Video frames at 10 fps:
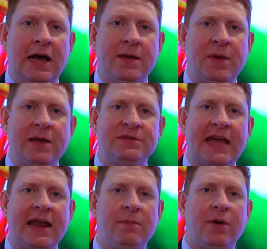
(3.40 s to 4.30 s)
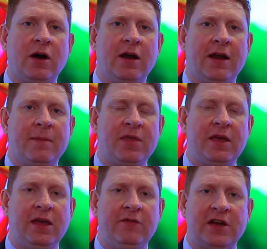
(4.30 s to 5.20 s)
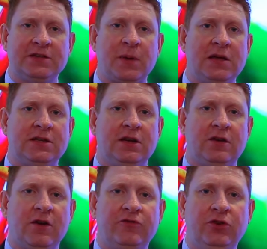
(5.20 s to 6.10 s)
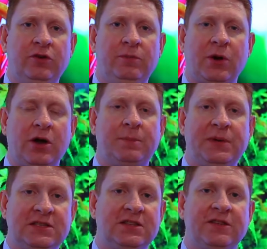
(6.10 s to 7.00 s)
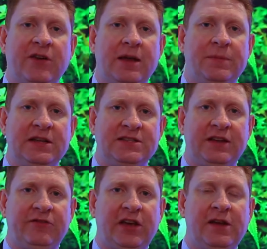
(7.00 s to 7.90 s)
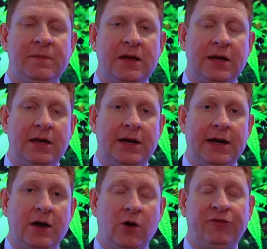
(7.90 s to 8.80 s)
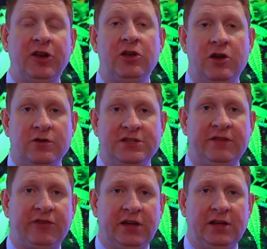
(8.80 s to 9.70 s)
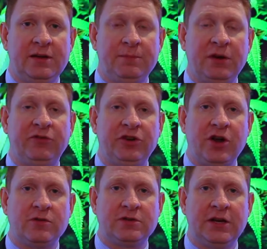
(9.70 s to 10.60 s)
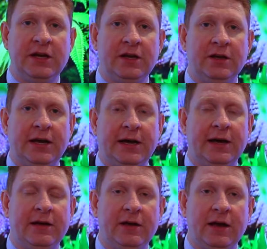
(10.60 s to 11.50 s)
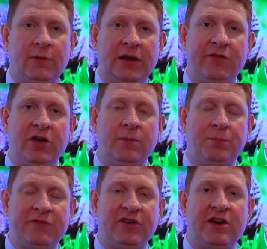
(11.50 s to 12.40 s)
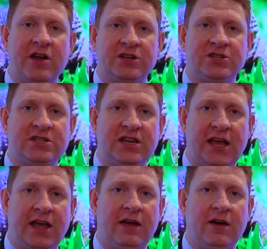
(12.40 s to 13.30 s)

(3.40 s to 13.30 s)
Hi, my name is Danny Barr, and I'm the Vice President of New Product Business Development at ZeeVee. Hopefully you know ZeeVee, but if you don't, I will give you a brief introduction today